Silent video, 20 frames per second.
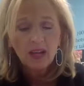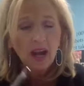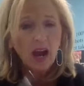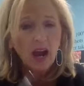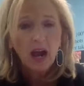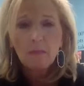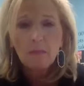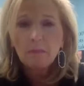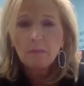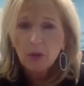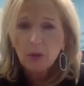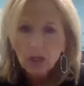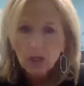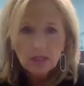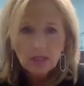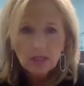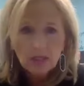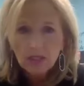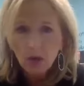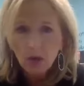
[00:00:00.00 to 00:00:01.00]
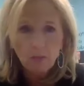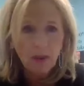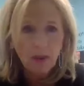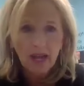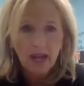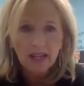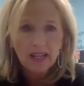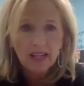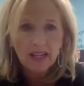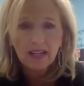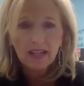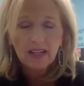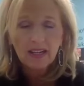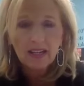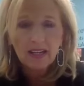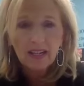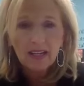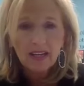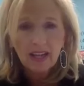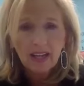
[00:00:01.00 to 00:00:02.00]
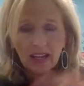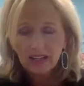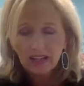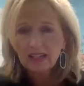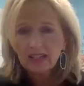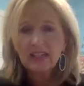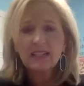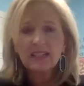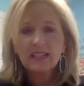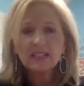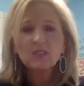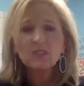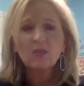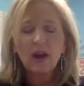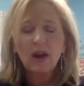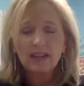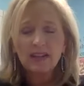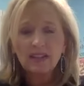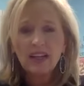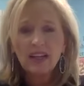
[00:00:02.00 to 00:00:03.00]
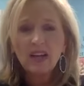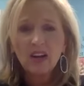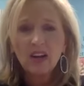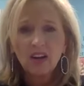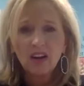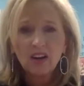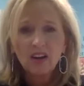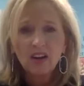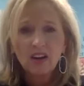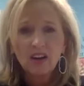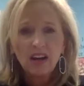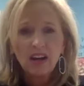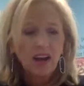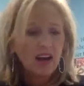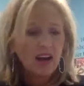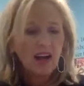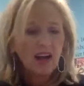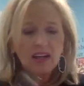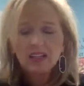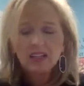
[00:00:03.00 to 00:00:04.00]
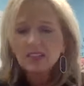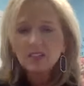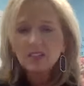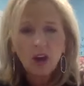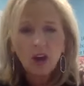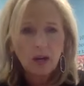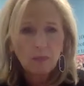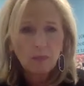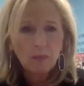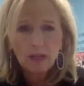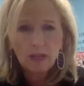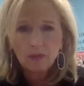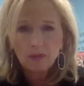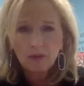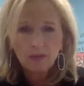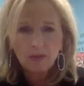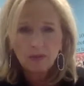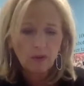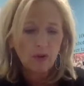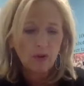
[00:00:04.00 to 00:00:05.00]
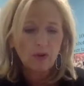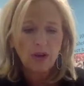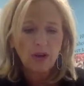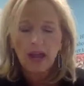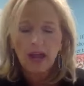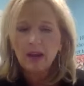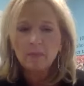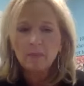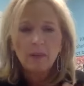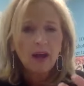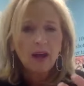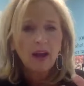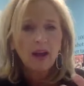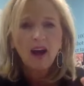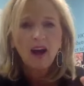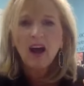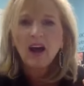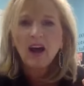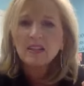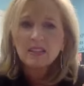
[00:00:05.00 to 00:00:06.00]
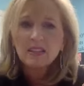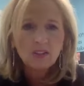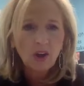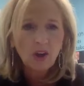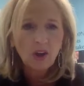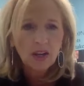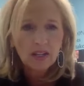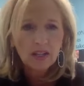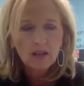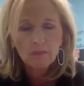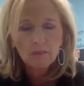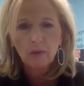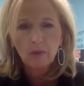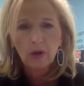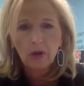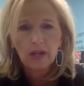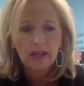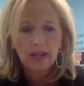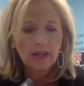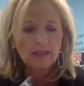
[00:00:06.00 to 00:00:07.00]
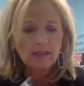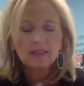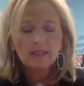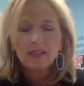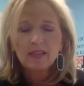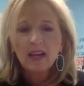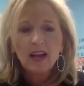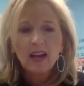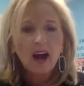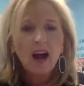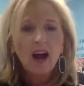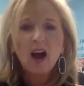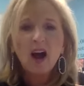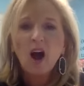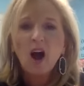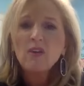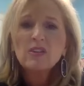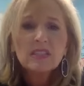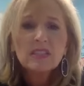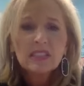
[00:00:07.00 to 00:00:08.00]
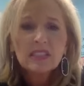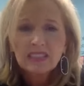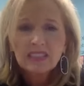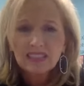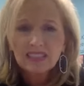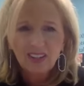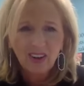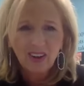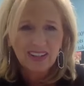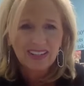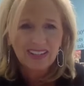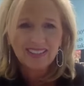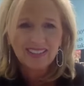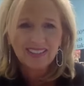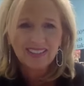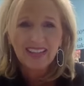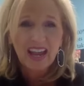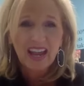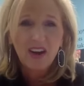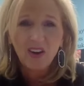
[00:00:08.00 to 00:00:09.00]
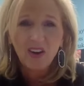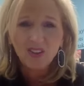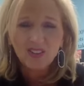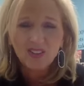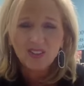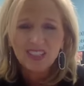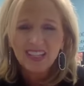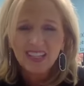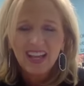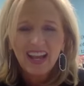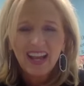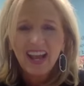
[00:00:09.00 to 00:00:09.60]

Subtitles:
I booked nobody, and it ended right there. I didn't know how to play the referral game. I didn't know how to get bookings. I obviously didn't know how to get sales.